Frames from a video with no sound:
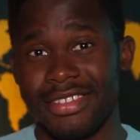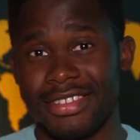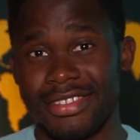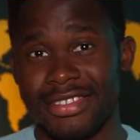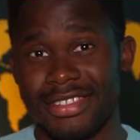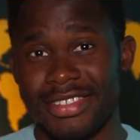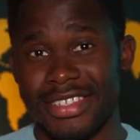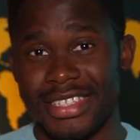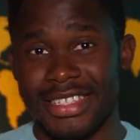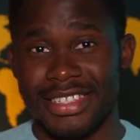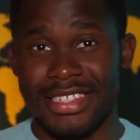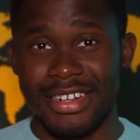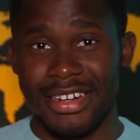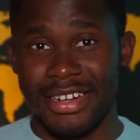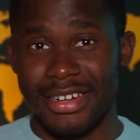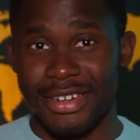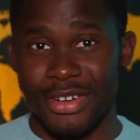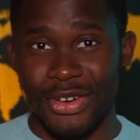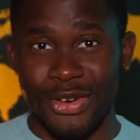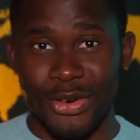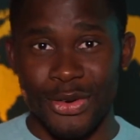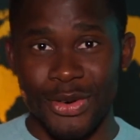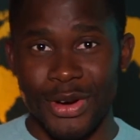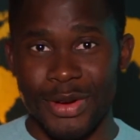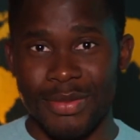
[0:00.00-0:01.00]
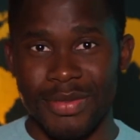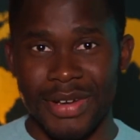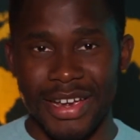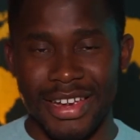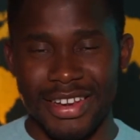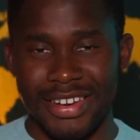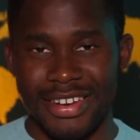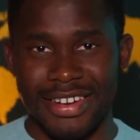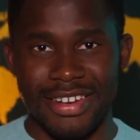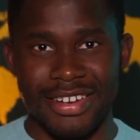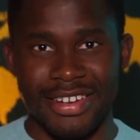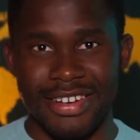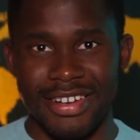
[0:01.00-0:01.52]
to start growing my
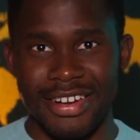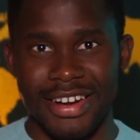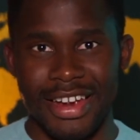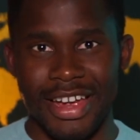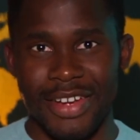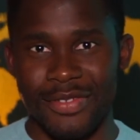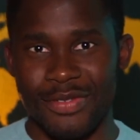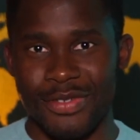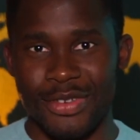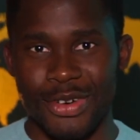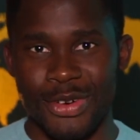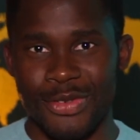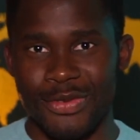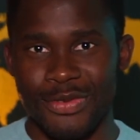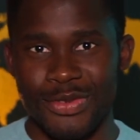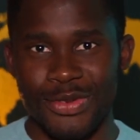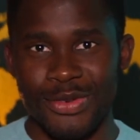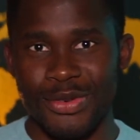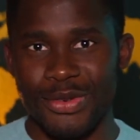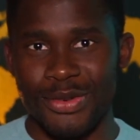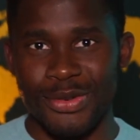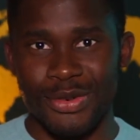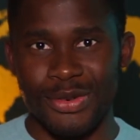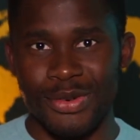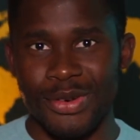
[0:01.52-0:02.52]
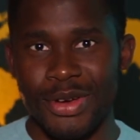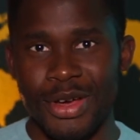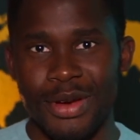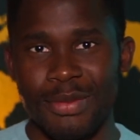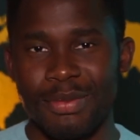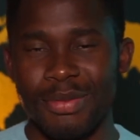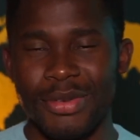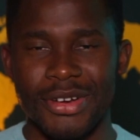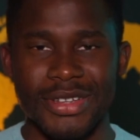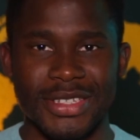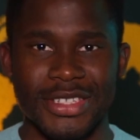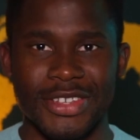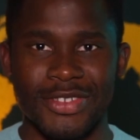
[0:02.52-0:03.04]
hair after a few
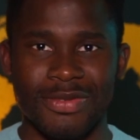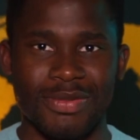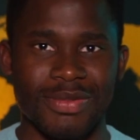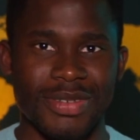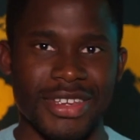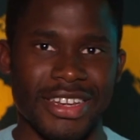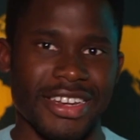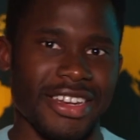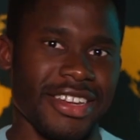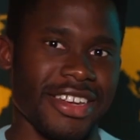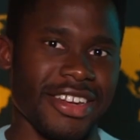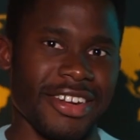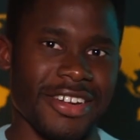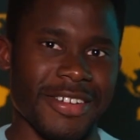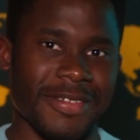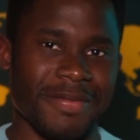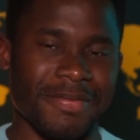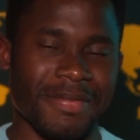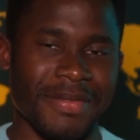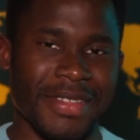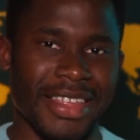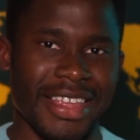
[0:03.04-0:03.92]
months of being here.